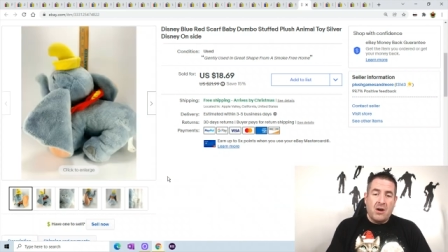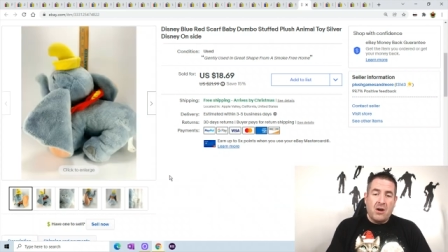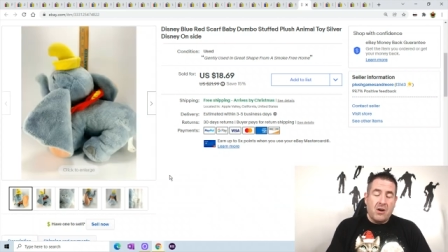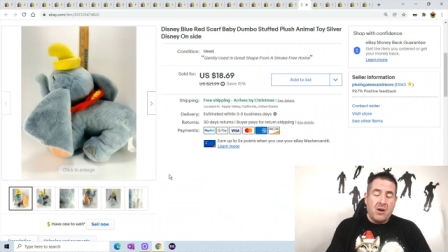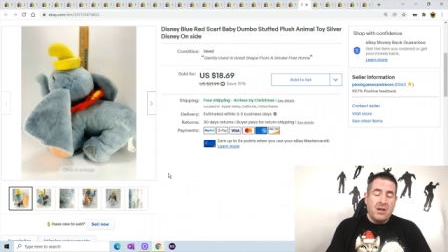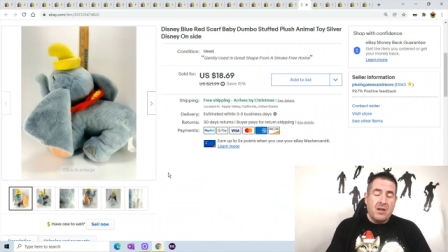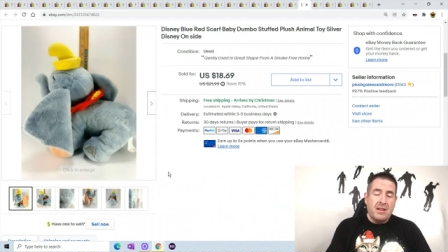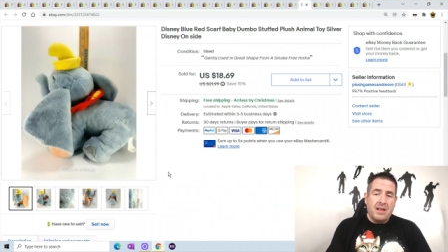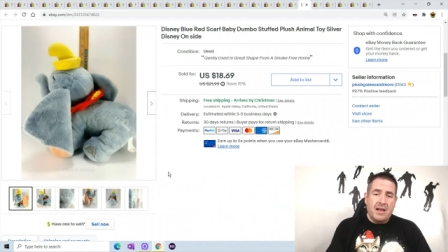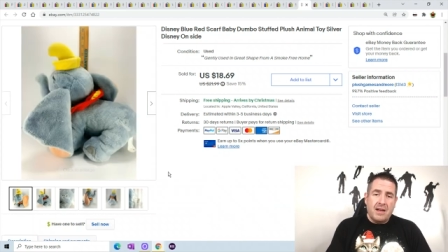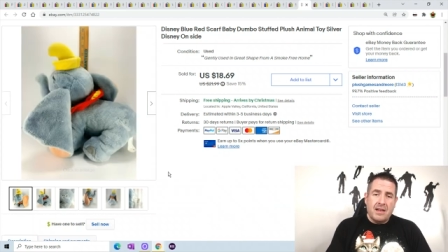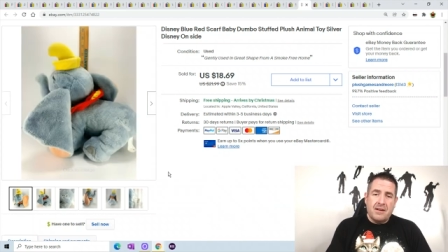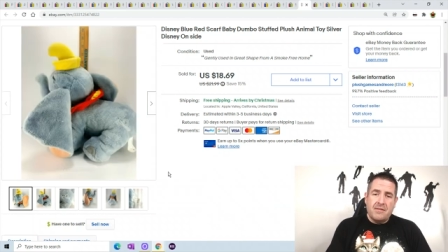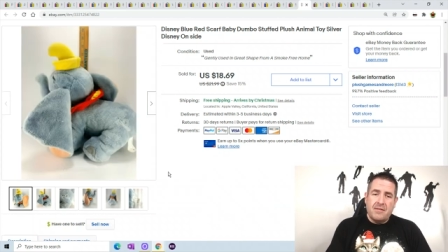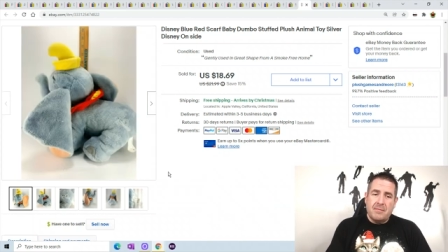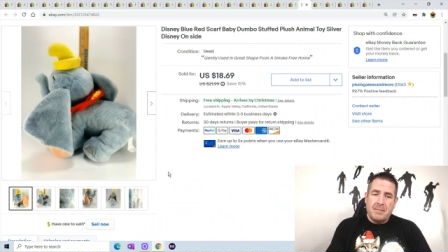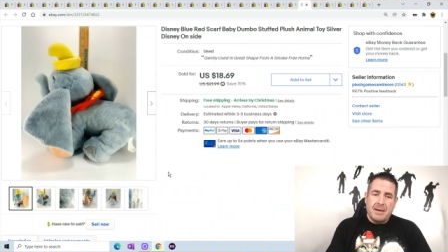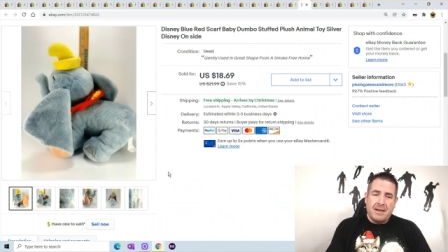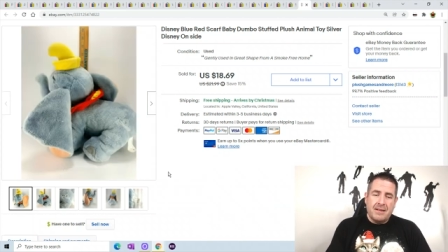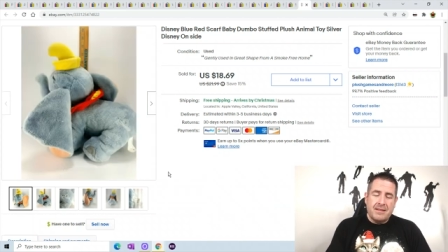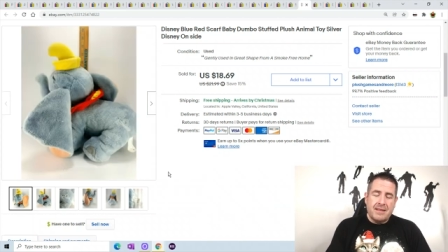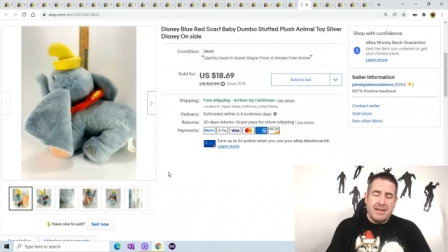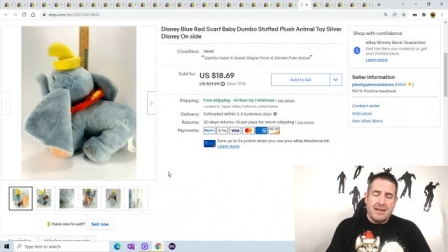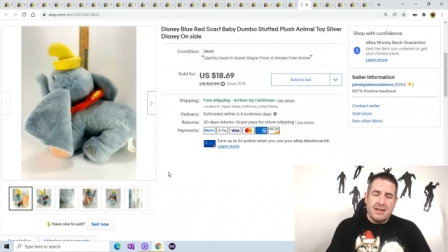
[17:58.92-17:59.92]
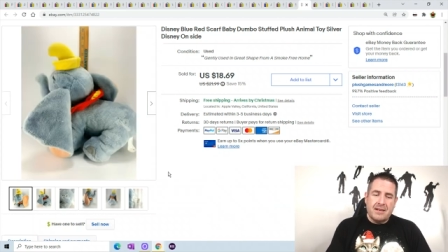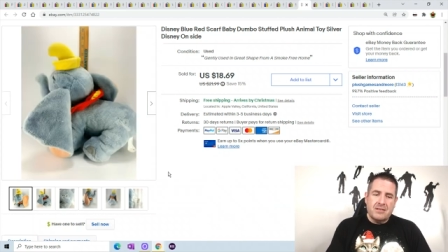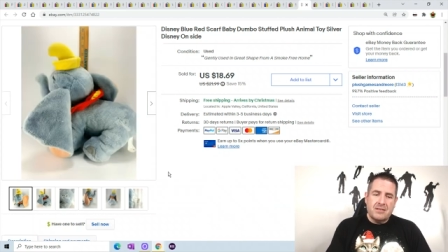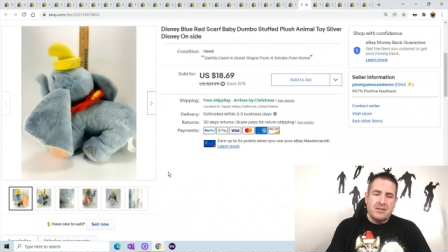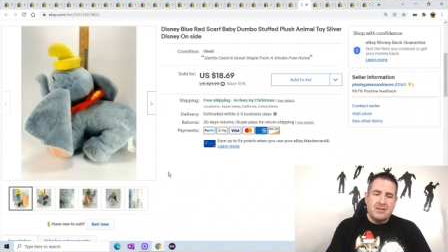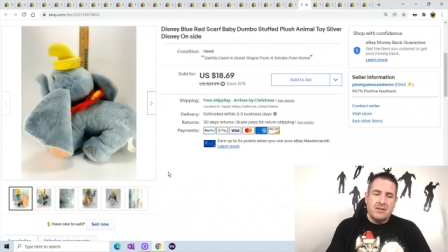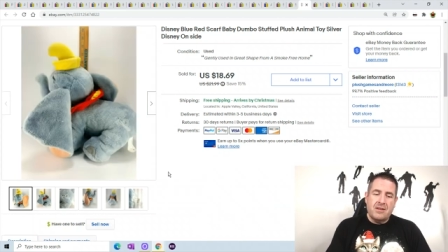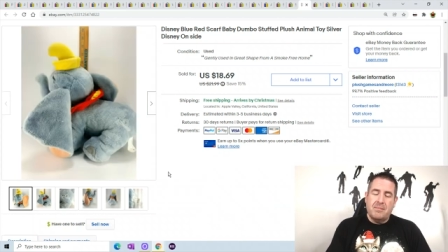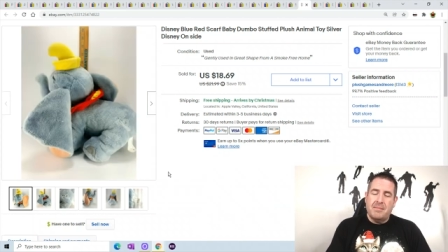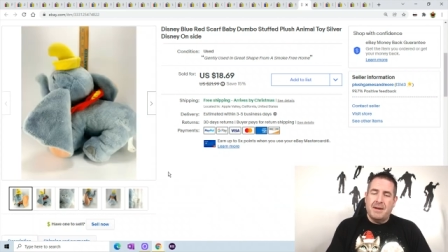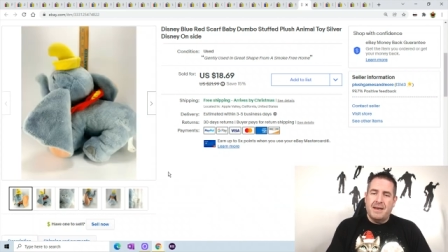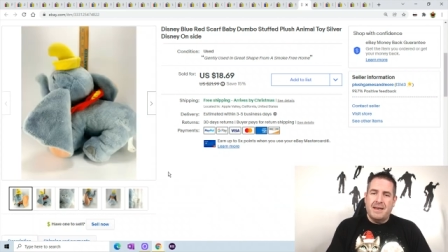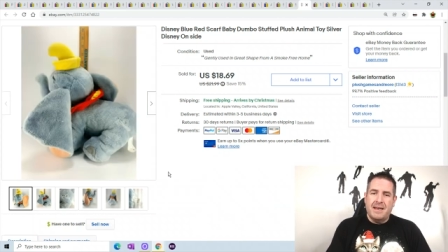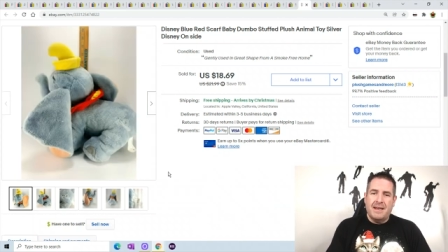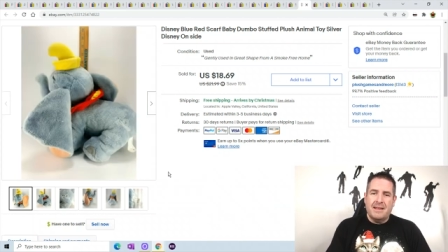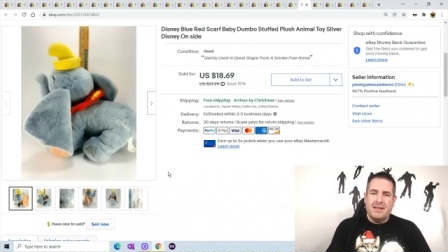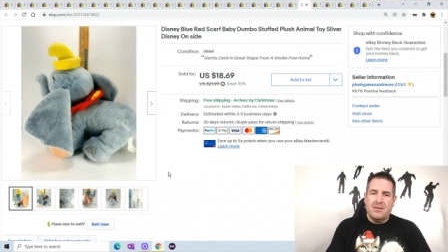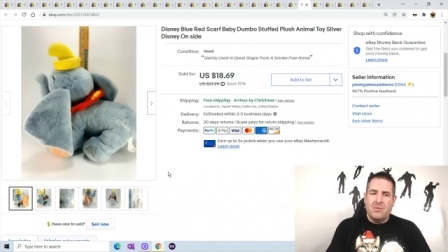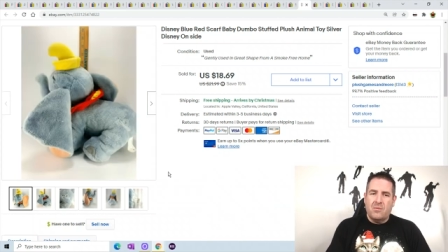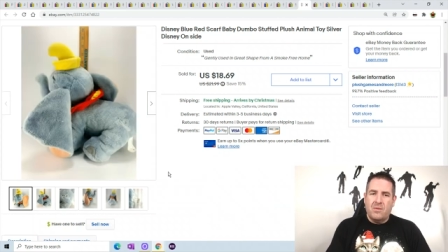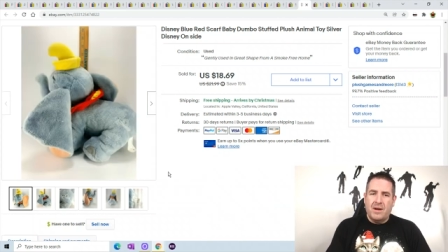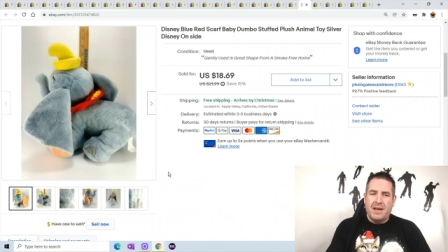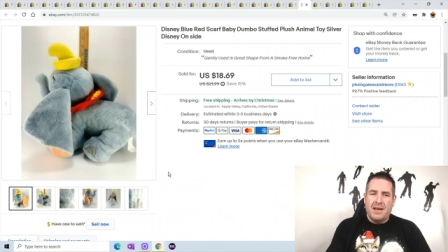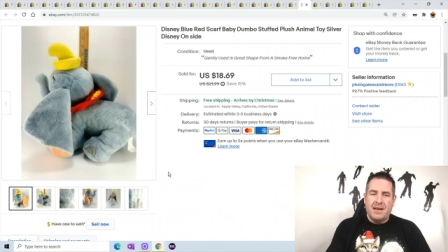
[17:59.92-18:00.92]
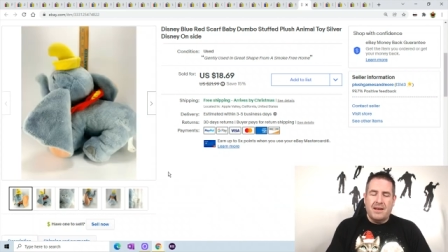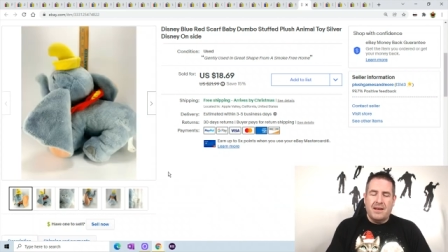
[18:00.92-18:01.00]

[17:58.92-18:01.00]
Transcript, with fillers: a lot of them out there, so you might have to wait a